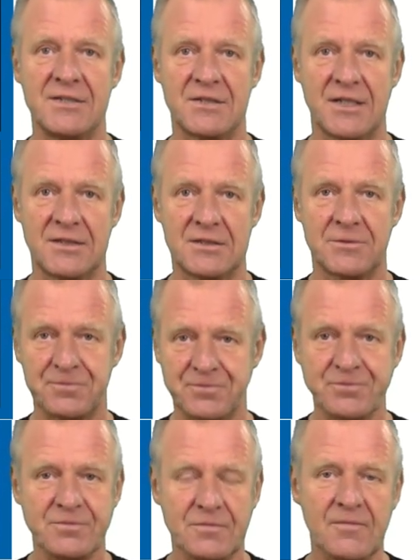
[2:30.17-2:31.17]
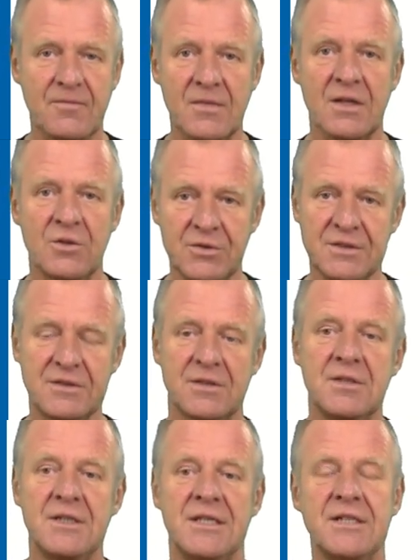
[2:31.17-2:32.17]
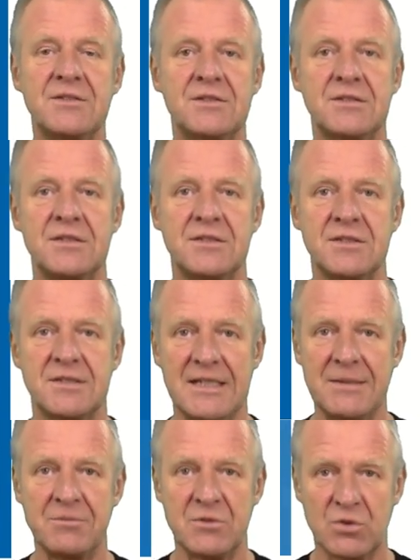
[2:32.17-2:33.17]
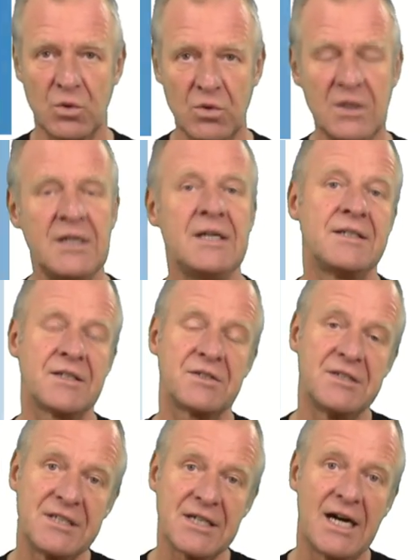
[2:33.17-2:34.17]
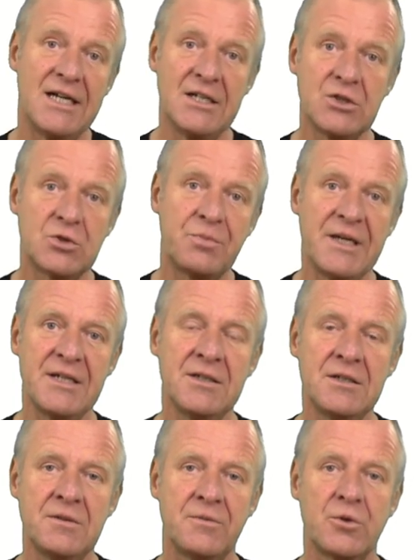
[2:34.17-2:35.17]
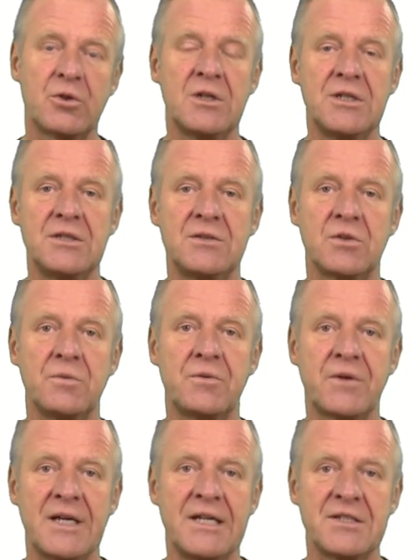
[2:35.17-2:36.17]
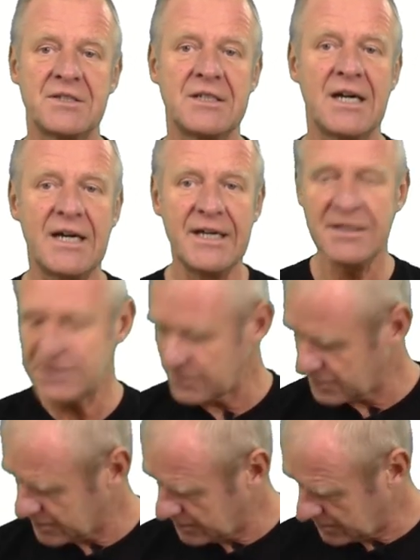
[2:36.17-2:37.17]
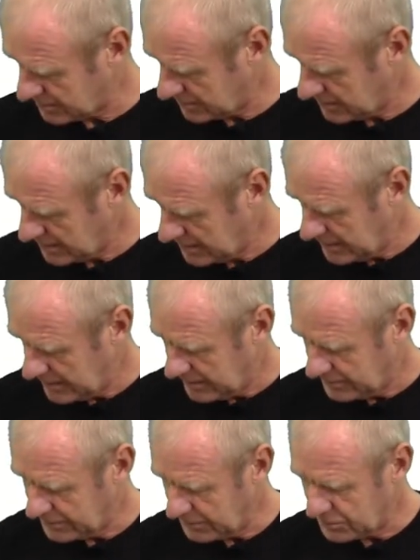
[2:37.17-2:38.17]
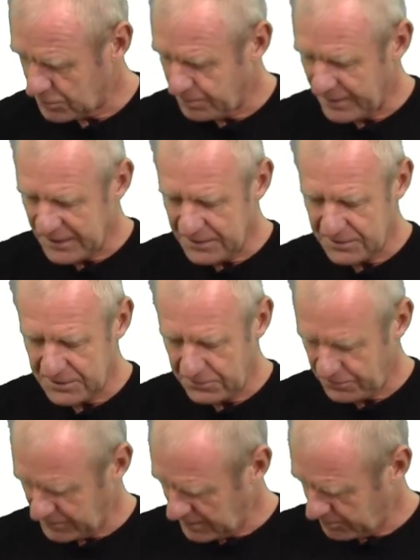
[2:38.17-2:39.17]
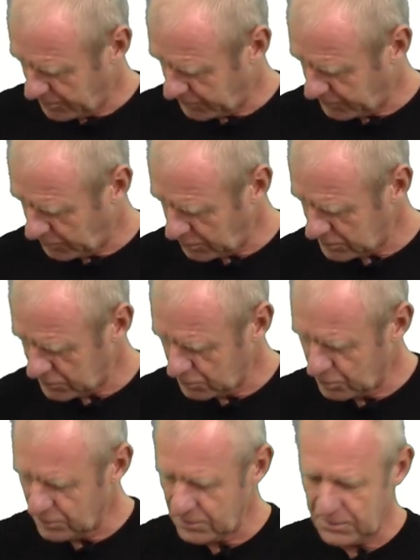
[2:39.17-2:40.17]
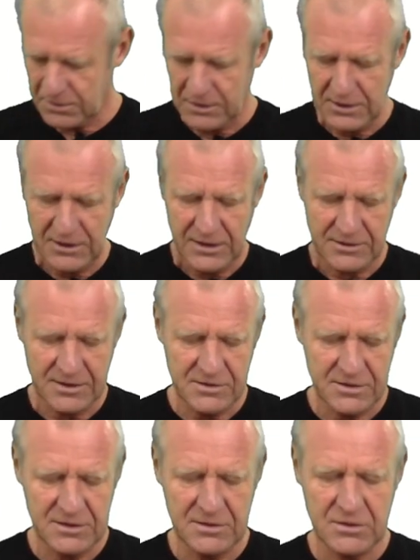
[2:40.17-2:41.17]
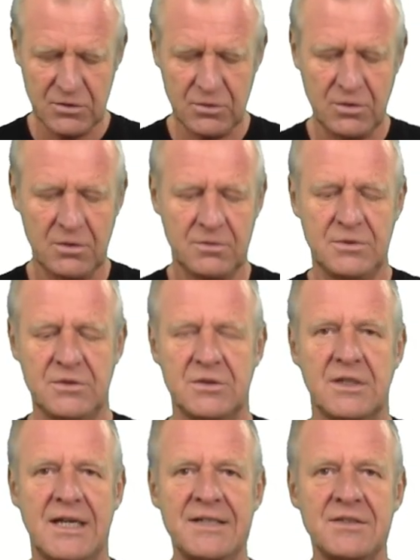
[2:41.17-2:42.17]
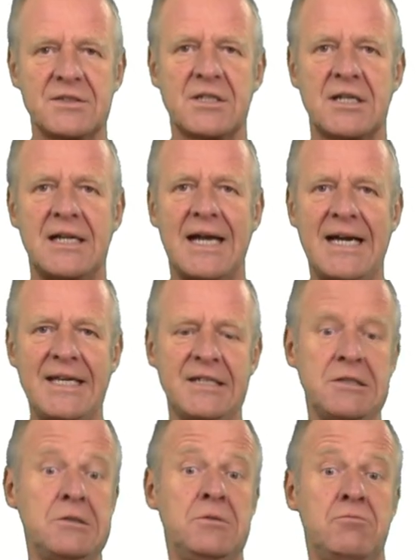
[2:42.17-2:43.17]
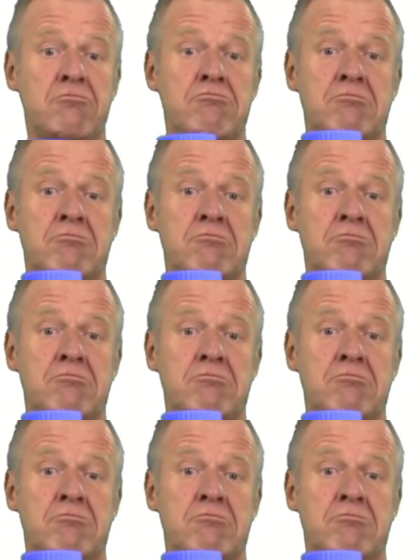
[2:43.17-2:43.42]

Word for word: Not all chips are really suitable for milling operations. The chips that I prefer for milling operations are these very small chips, as you can see here.